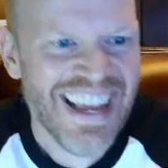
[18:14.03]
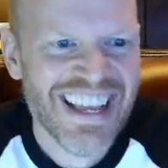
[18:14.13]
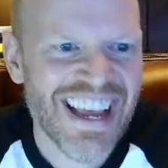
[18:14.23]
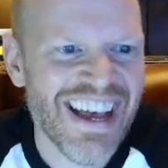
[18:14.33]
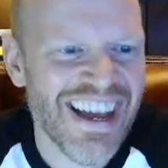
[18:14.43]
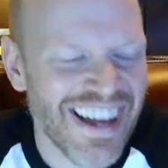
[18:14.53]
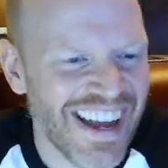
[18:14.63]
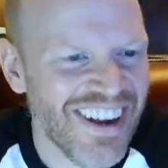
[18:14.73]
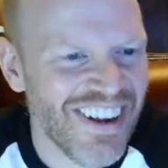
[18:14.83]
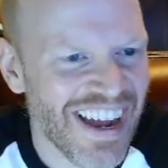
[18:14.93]

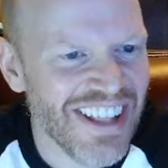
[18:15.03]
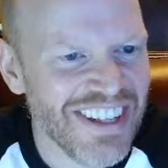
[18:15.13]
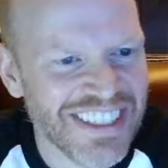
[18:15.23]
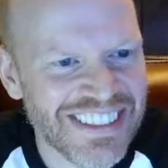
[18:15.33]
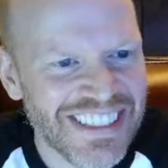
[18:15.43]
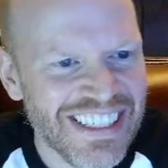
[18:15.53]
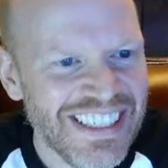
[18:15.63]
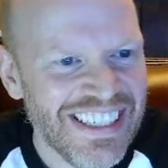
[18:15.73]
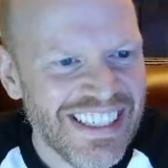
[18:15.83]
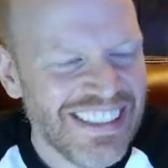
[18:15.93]
I know, Alex.
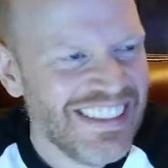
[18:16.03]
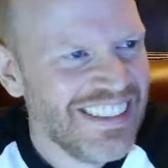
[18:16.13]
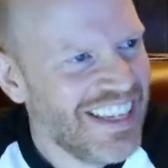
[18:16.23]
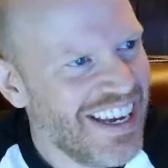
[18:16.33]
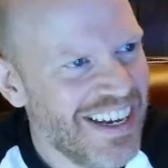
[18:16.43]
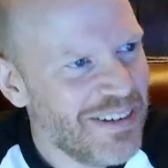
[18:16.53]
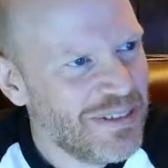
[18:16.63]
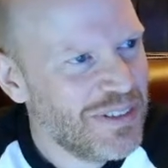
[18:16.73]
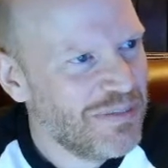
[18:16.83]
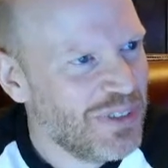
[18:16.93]
Yeah,
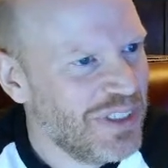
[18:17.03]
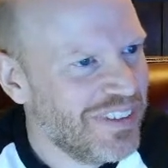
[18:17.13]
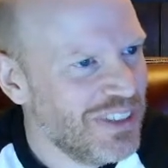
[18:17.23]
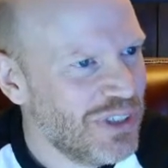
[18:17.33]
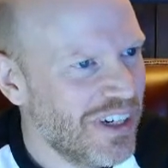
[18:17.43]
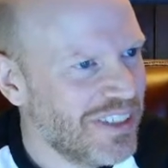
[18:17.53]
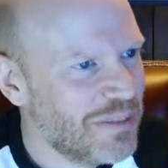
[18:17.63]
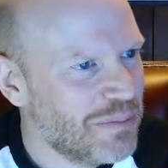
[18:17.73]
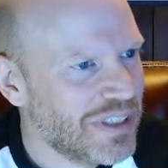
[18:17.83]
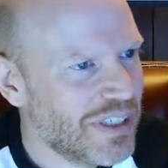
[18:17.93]
well, you called it
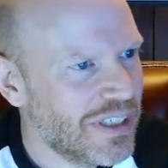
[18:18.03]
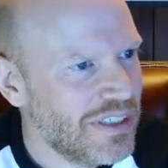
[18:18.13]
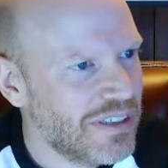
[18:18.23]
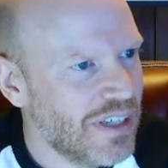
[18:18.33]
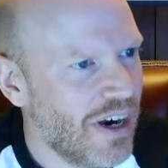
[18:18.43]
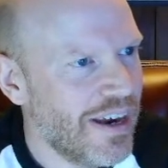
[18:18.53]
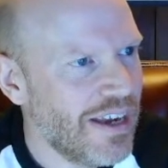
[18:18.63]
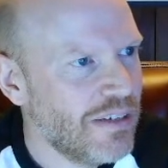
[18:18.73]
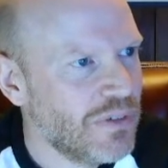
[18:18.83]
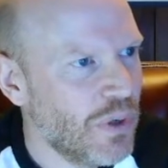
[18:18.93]
Brick Junkies. All right,
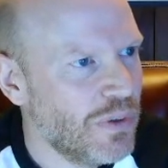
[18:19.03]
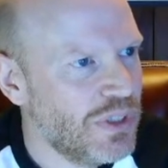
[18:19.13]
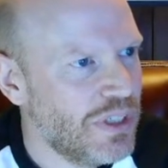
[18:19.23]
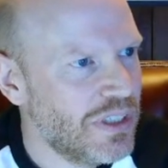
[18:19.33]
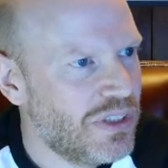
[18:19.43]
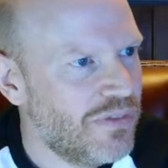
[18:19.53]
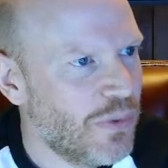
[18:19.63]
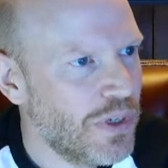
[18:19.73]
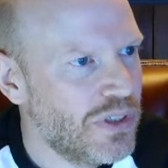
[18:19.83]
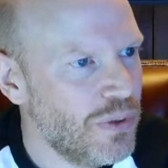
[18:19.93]
going to the
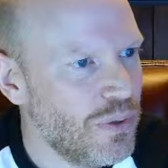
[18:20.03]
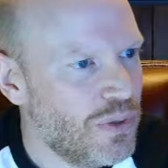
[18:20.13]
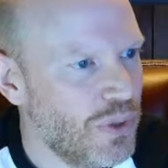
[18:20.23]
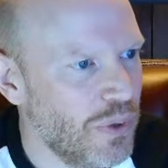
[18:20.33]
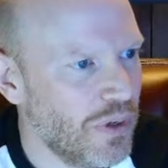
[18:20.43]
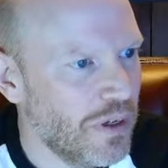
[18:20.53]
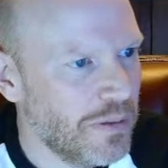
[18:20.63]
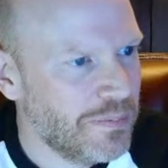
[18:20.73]
40-tooth tool.